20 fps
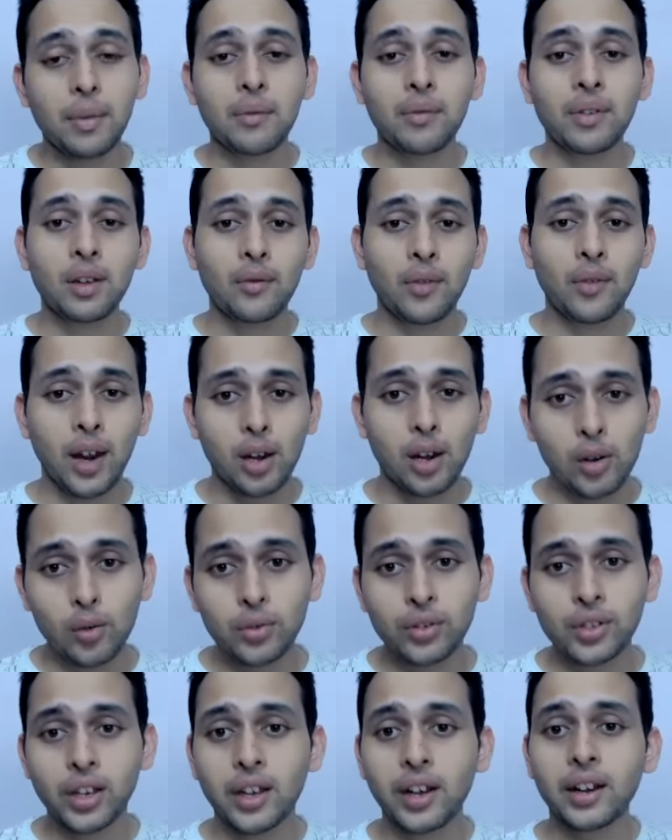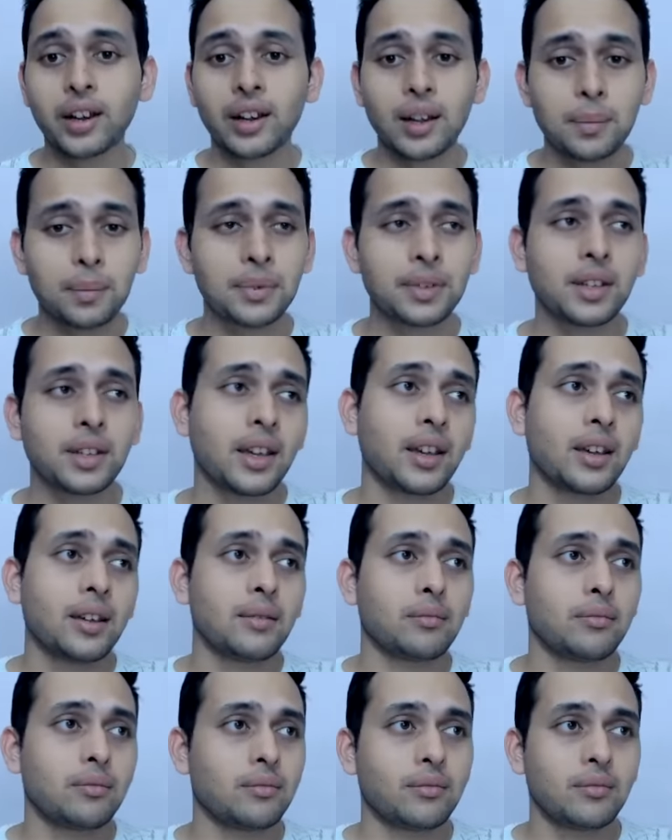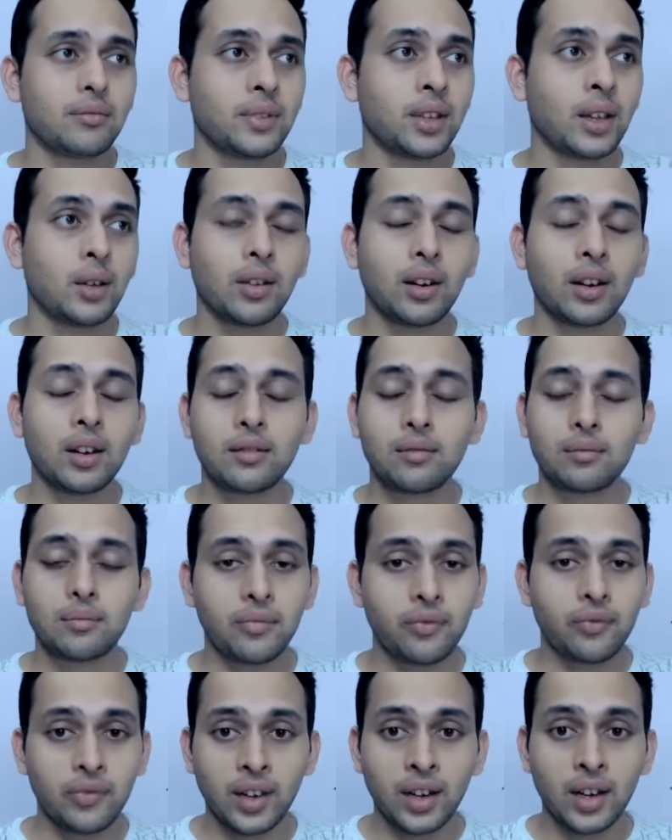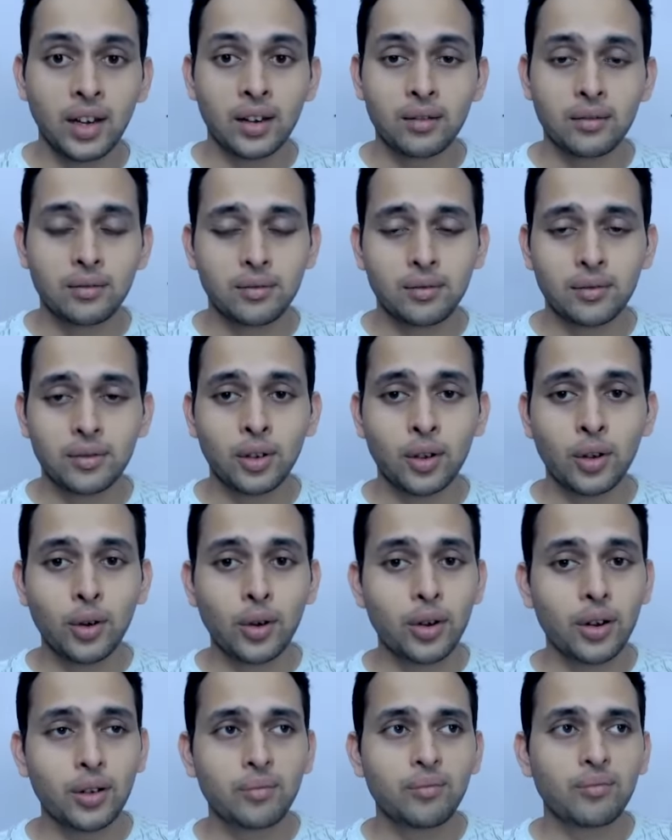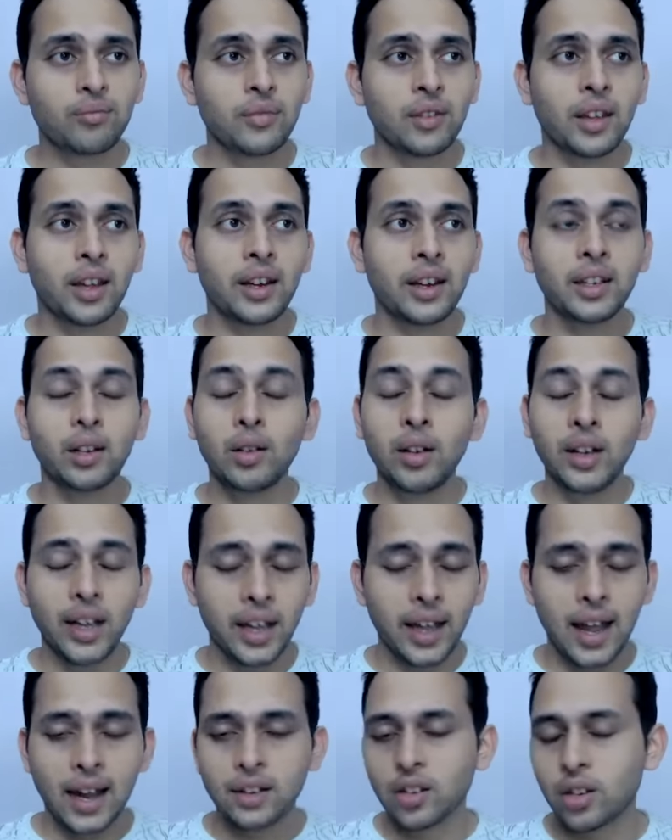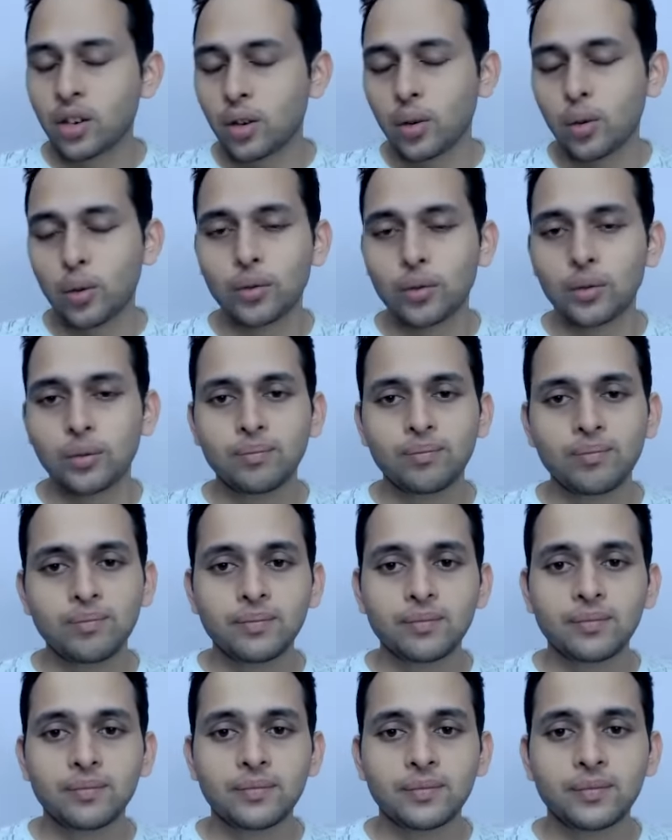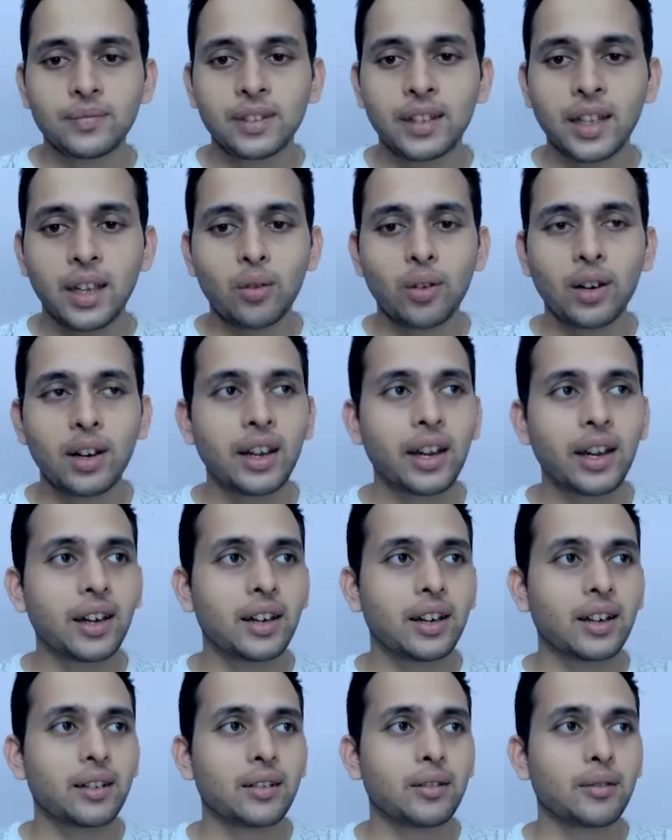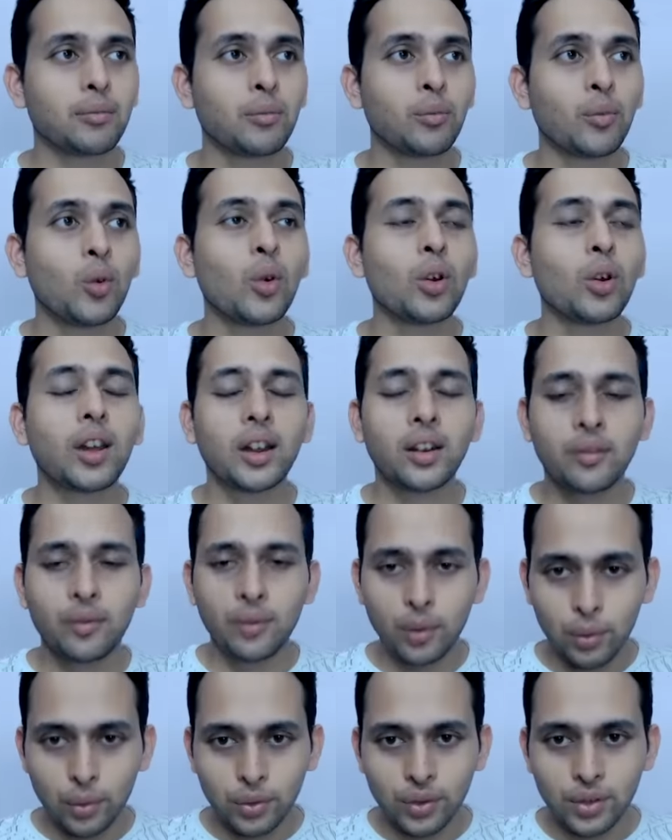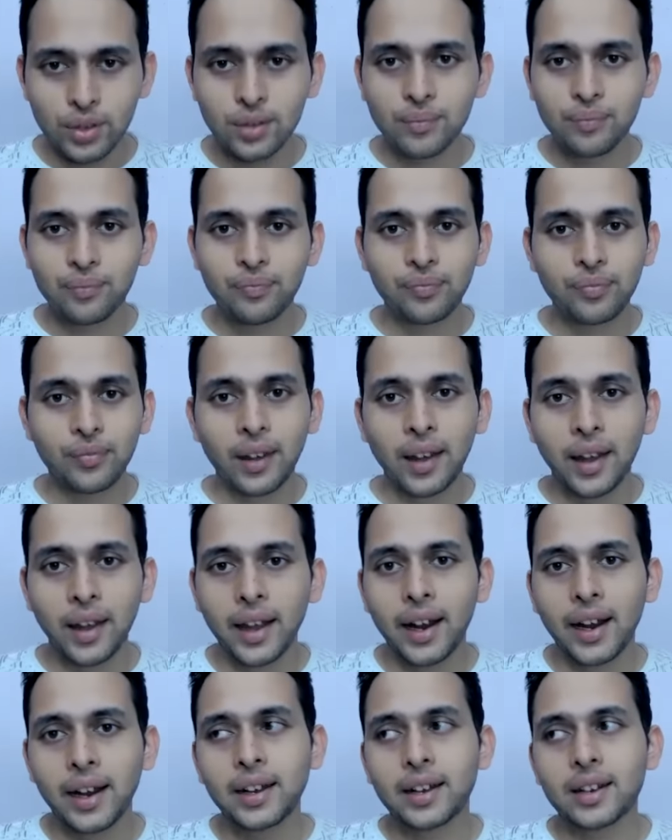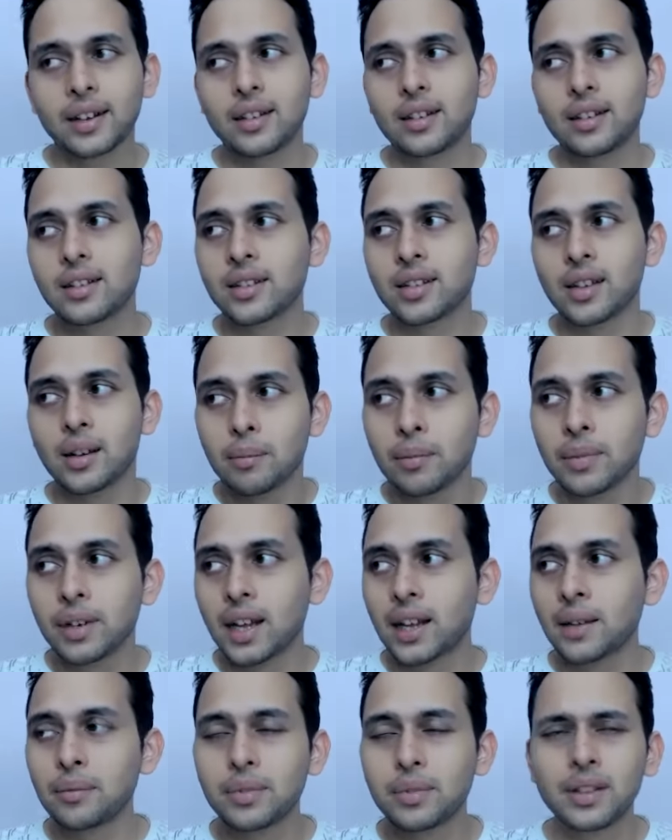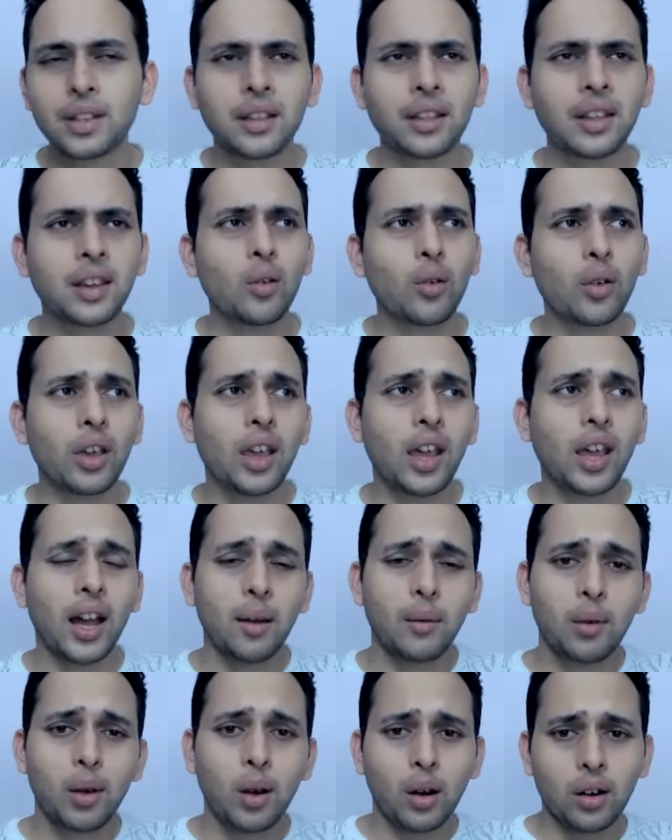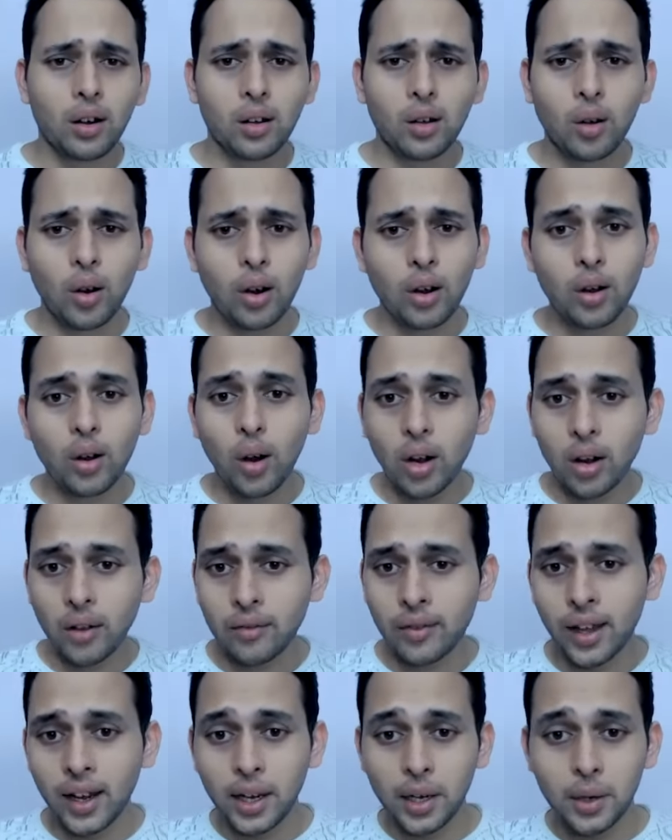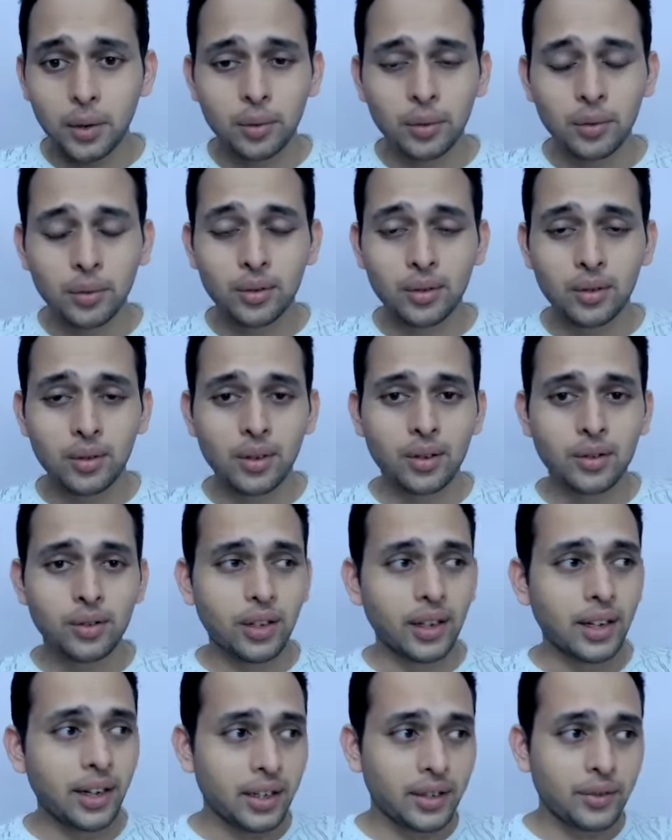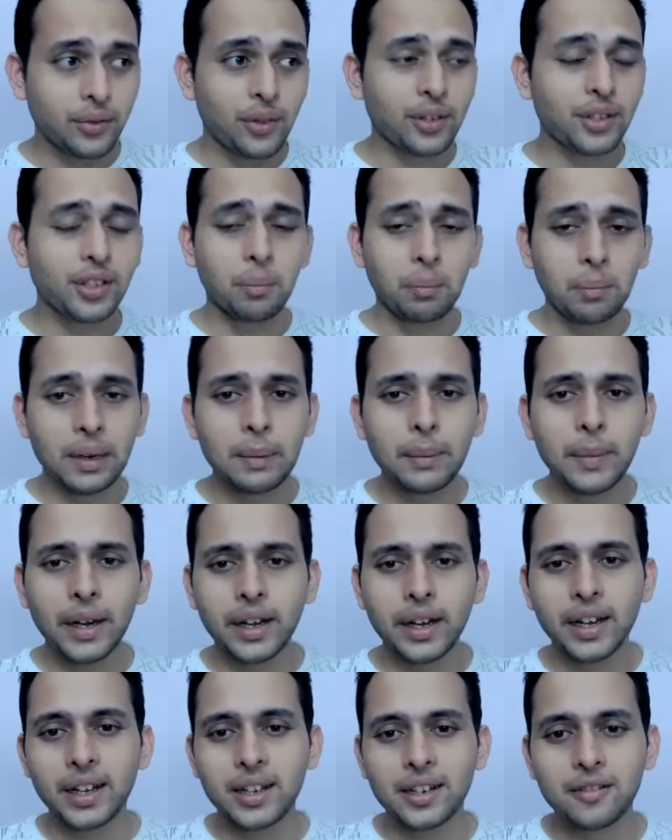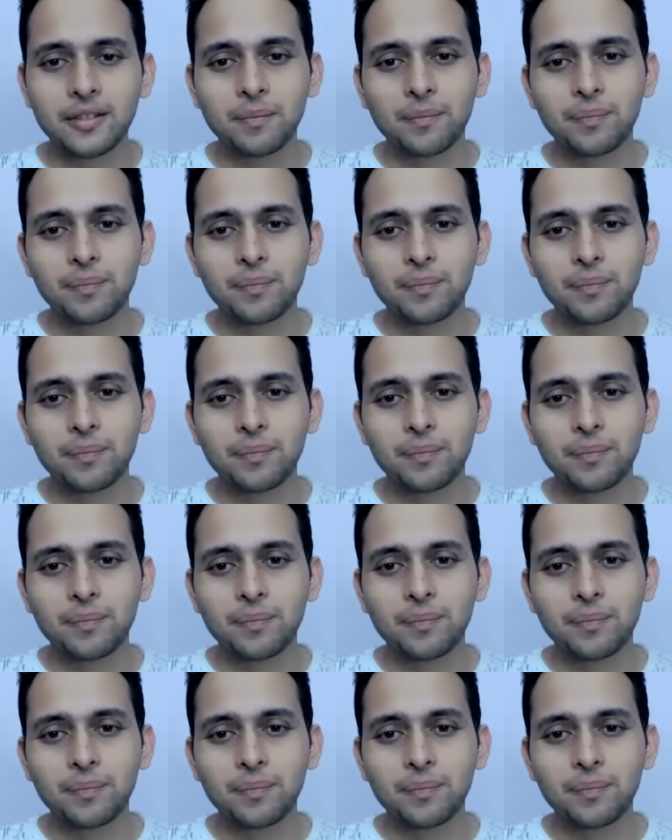giving value, sharing tips, they will feel good and they will take action. No, they will get more confused, and sometimes they say, okay, I've not got a lot of value, so let's first implement it.